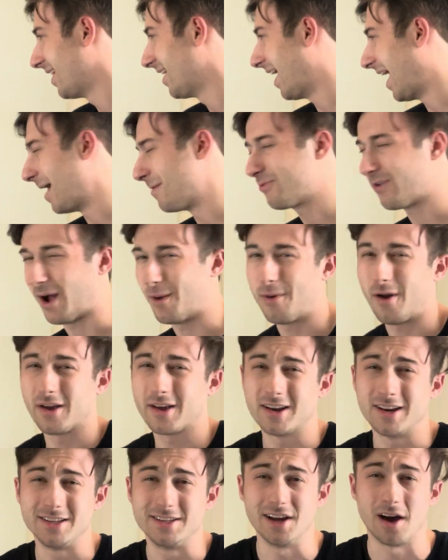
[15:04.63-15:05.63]
probably
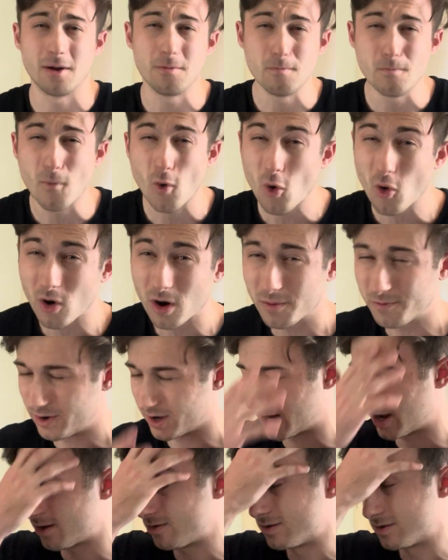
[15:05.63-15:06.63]
could have done more, but
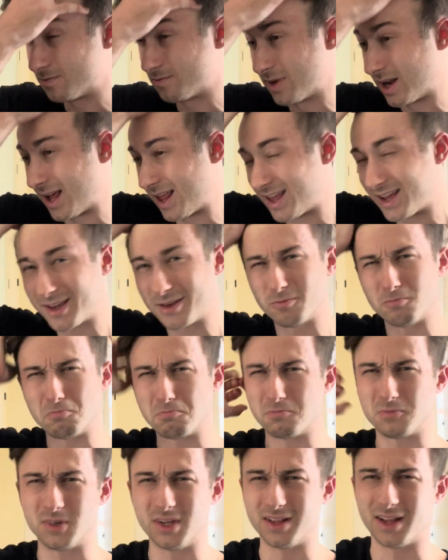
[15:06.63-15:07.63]
I
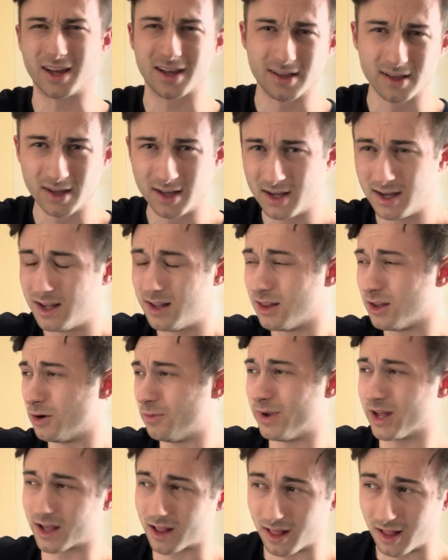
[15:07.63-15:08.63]
like did like a little
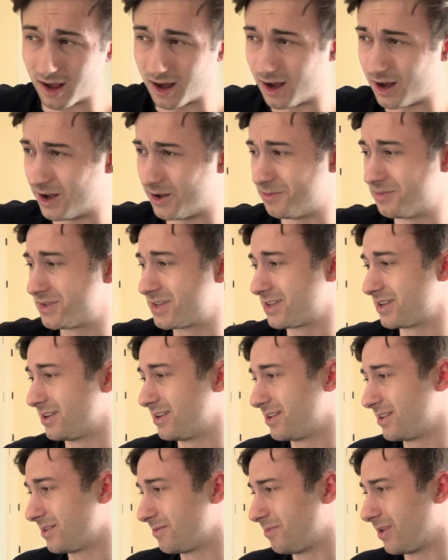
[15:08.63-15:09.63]
bit of clubs,
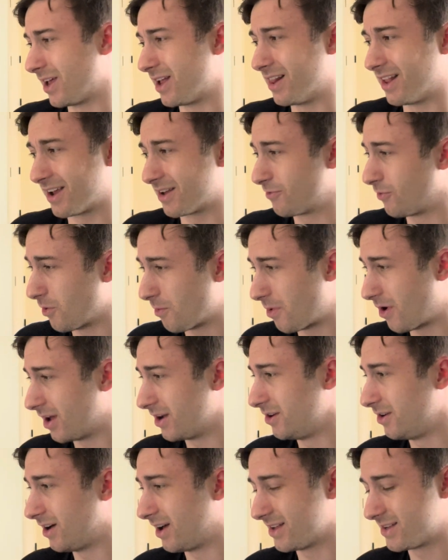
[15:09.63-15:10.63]
played like football and
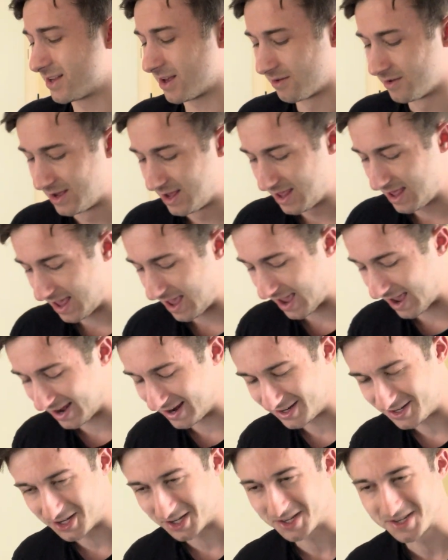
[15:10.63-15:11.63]
did all that stuff, and
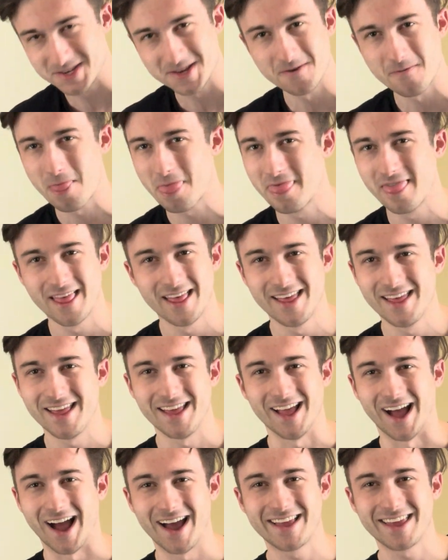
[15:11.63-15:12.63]
it just,
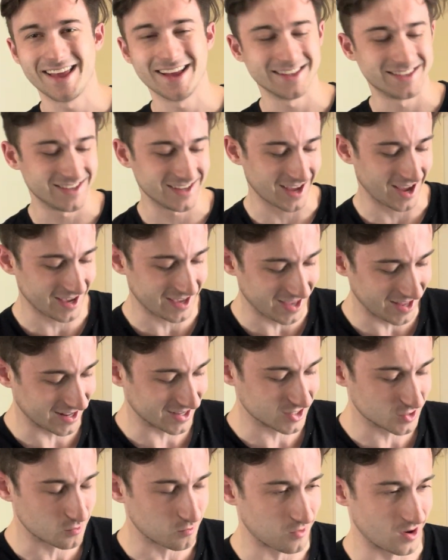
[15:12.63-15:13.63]
I can't
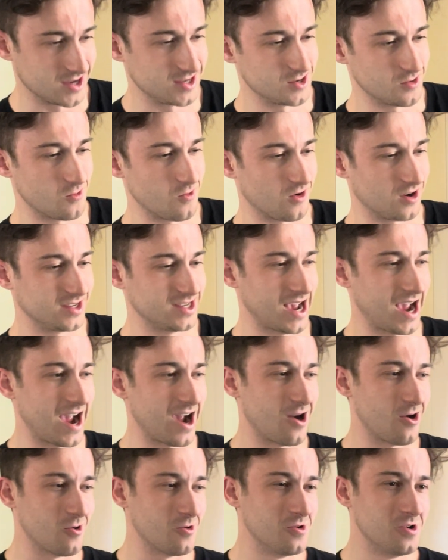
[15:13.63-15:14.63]
express in words
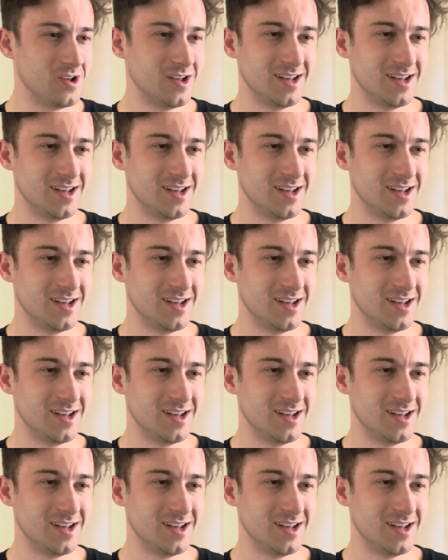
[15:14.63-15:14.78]
how